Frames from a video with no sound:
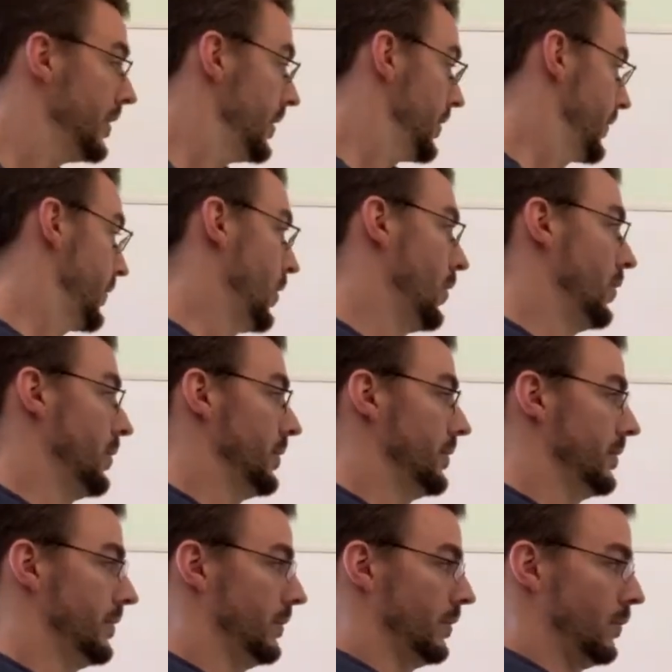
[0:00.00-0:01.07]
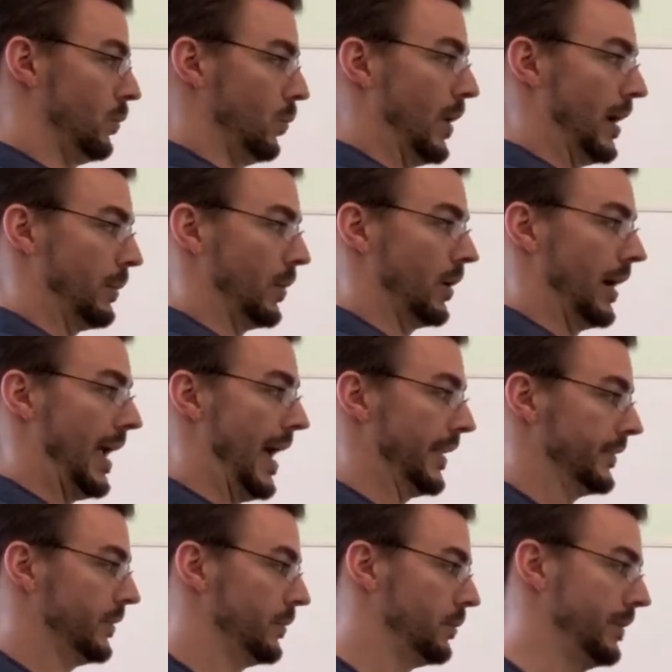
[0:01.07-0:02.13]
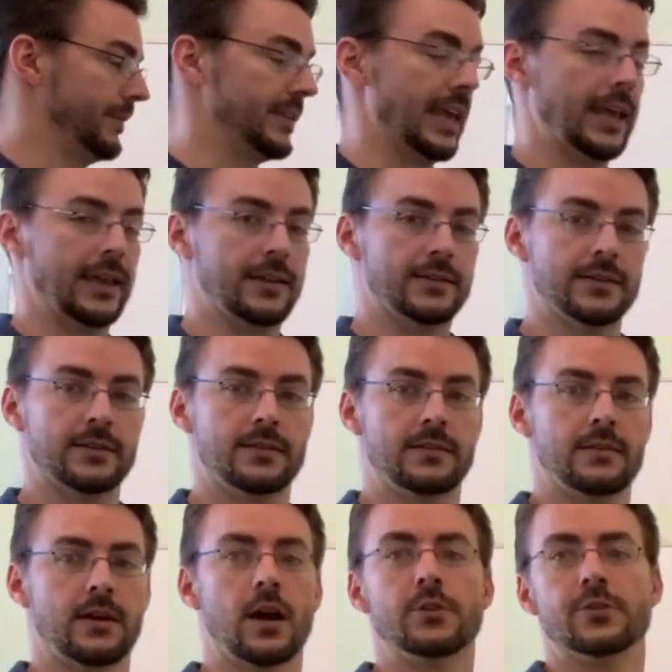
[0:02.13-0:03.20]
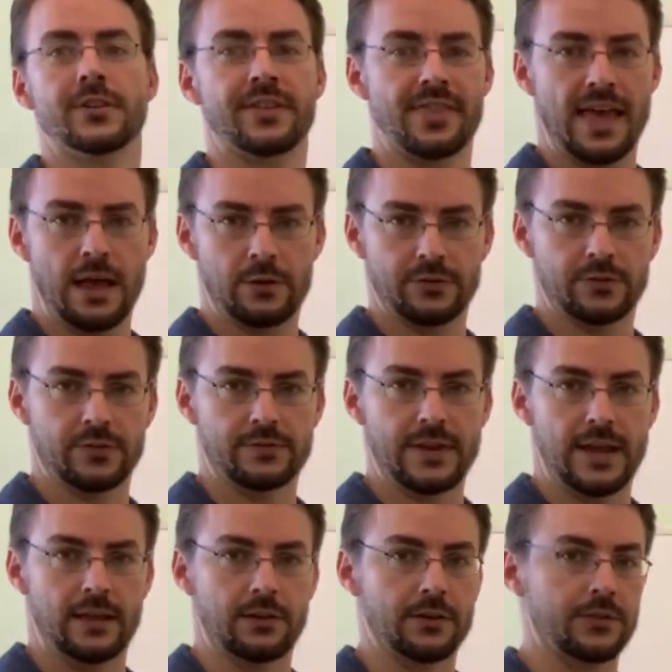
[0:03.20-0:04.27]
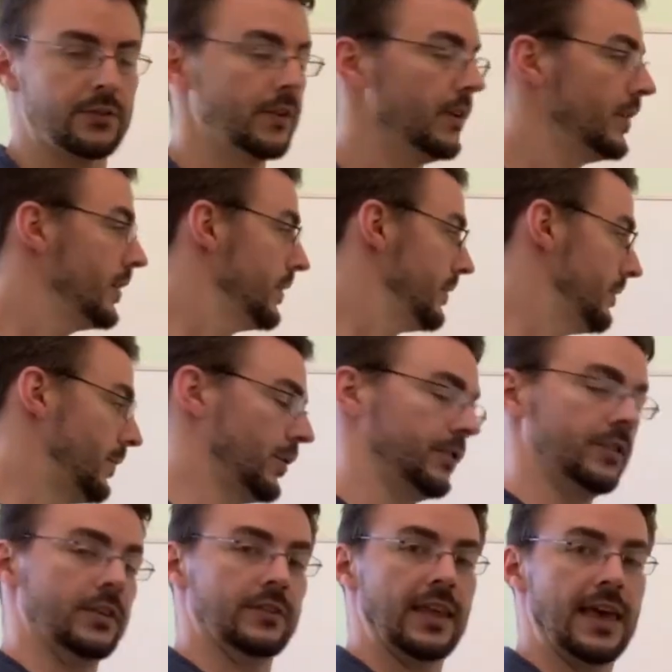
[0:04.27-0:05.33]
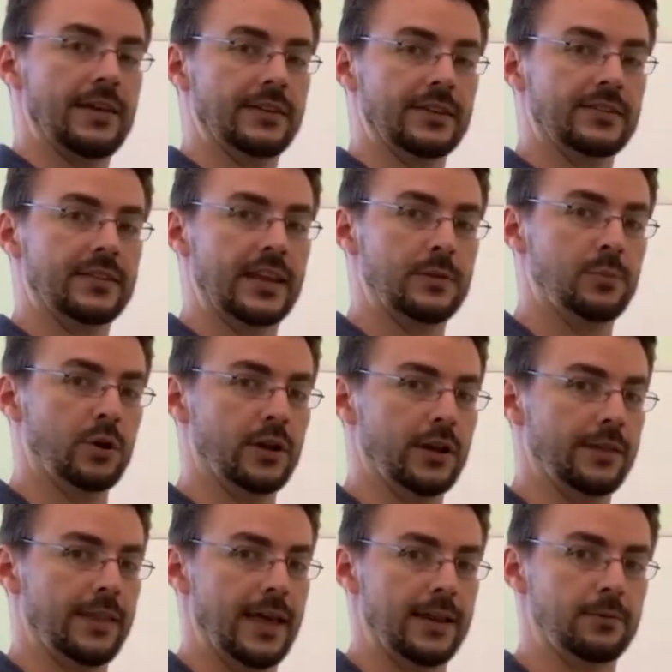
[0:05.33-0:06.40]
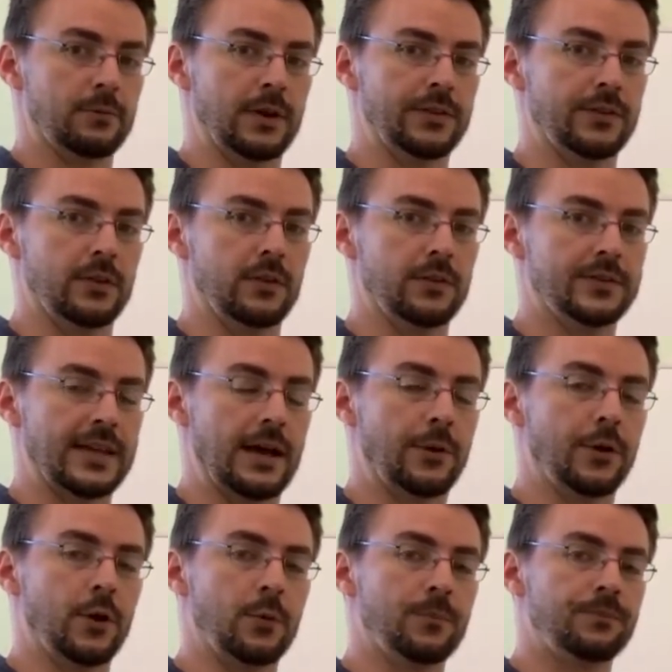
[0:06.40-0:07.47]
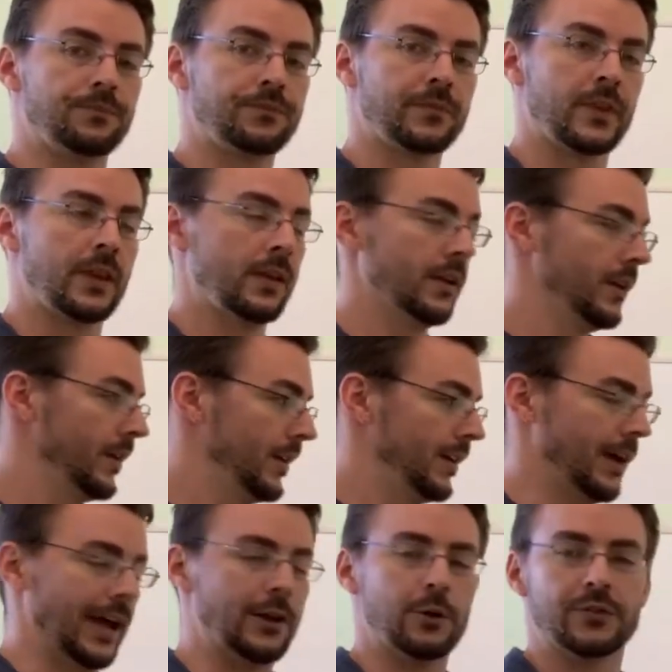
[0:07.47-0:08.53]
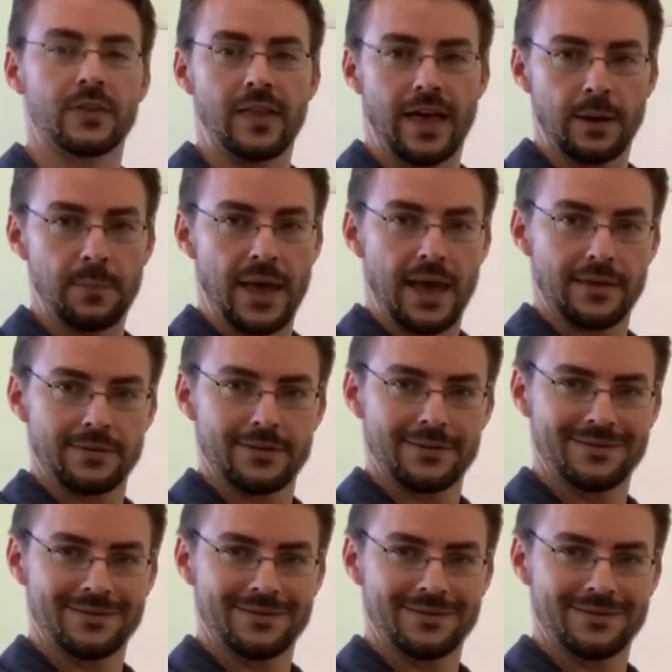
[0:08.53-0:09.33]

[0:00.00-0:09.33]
So where we're at, we've gained hundreds, thousands of dollars versus having stayed put in that rental townhome. I know it's a lot of math,